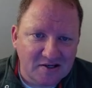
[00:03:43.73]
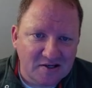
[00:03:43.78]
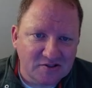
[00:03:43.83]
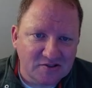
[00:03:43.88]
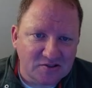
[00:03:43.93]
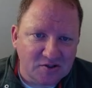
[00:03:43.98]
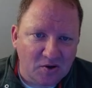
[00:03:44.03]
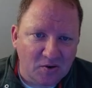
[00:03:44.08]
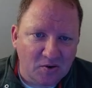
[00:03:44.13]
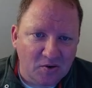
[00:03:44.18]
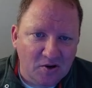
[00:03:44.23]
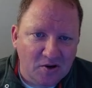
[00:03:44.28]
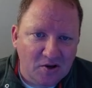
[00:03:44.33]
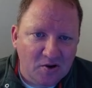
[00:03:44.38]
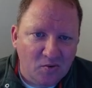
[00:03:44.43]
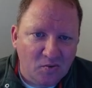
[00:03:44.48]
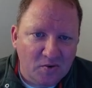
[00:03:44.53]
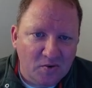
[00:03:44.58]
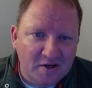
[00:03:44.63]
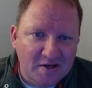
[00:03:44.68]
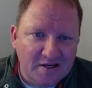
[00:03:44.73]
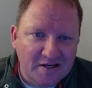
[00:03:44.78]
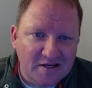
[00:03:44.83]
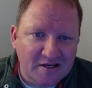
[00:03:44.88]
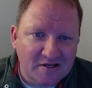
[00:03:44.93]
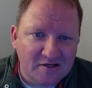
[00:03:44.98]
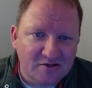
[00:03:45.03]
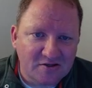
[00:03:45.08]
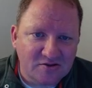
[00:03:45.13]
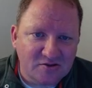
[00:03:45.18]
So we
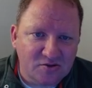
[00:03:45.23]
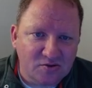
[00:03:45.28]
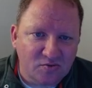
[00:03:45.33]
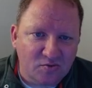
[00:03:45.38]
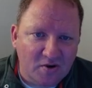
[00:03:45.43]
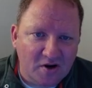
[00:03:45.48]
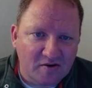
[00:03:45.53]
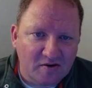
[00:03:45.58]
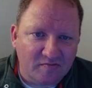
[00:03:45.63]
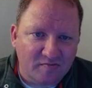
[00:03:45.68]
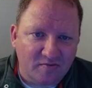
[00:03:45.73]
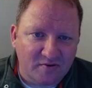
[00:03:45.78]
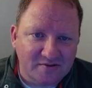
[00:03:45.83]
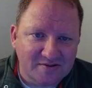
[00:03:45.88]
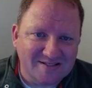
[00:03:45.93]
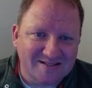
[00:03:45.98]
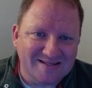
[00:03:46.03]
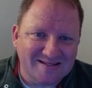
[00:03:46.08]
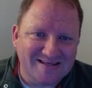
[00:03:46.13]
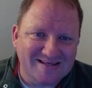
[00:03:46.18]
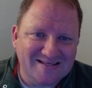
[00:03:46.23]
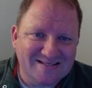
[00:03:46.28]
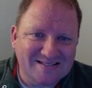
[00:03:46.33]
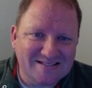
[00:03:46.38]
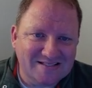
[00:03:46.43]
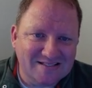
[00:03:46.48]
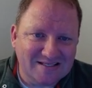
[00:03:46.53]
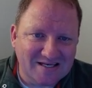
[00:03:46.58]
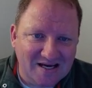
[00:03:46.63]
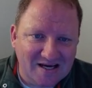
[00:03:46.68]
need to reference the
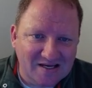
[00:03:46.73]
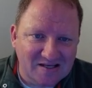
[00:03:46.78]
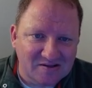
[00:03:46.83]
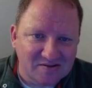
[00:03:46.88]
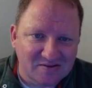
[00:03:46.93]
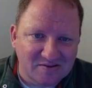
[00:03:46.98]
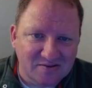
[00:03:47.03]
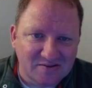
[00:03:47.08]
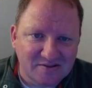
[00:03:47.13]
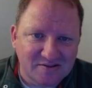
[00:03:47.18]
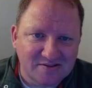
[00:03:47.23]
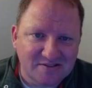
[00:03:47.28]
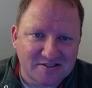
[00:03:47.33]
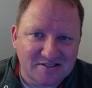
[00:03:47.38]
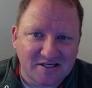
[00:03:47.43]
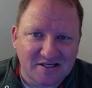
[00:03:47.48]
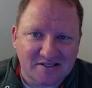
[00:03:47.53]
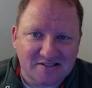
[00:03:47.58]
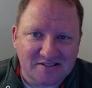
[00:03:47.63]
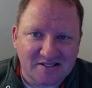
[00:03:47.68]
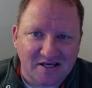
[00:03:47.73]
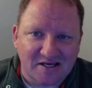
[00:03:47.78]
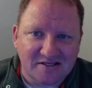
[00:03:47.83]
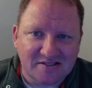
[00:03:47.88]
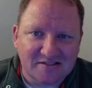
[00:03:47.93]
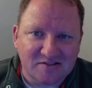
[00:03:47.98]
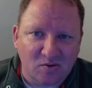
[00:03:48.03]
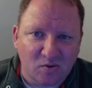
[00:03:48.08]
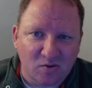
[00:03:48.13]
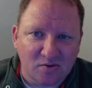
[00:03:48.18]
style
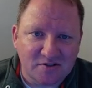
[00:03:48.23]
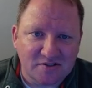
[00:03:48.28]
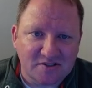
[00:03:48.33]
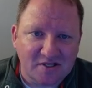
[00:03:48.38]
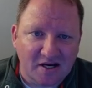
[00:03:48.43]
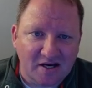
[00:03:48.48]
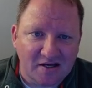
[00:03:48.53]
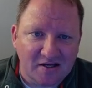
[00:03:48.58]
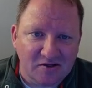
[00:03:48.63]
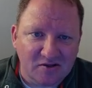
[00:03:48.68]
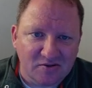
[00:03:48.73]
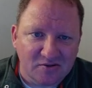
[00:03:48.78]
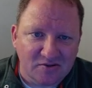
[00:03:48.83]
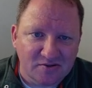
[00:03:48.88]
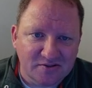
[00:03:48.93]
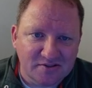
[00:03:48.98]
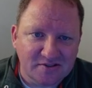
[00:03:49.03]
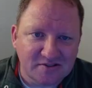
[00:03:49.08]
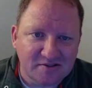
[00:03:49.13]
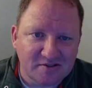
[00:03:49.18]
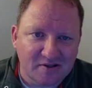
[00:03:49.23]
CSS or styles